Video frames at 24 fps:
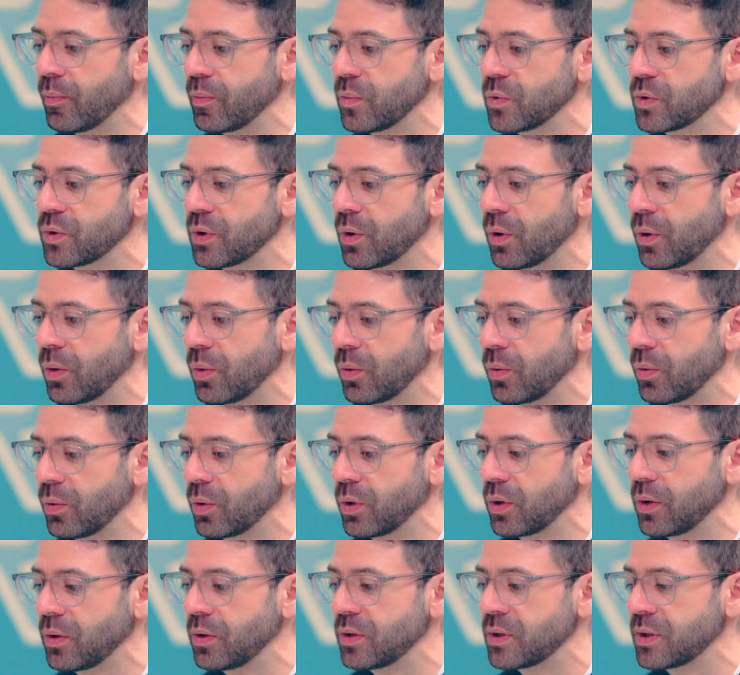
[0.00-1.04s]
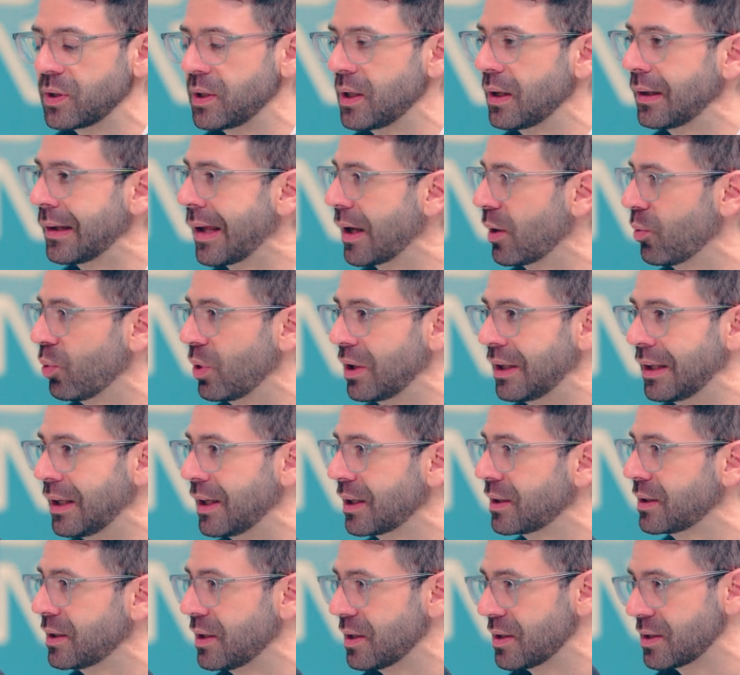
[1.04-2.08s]
So you see a lot of
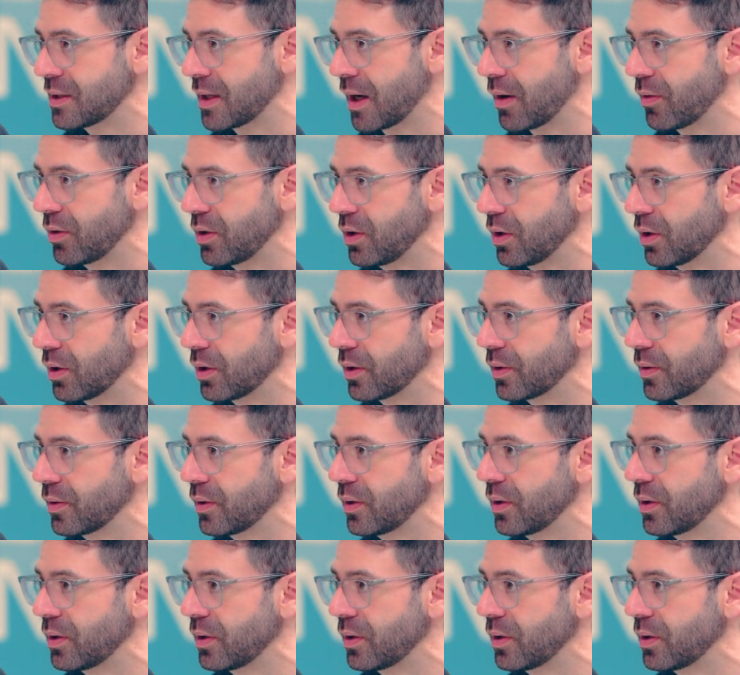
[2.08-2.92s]
reluctance out here,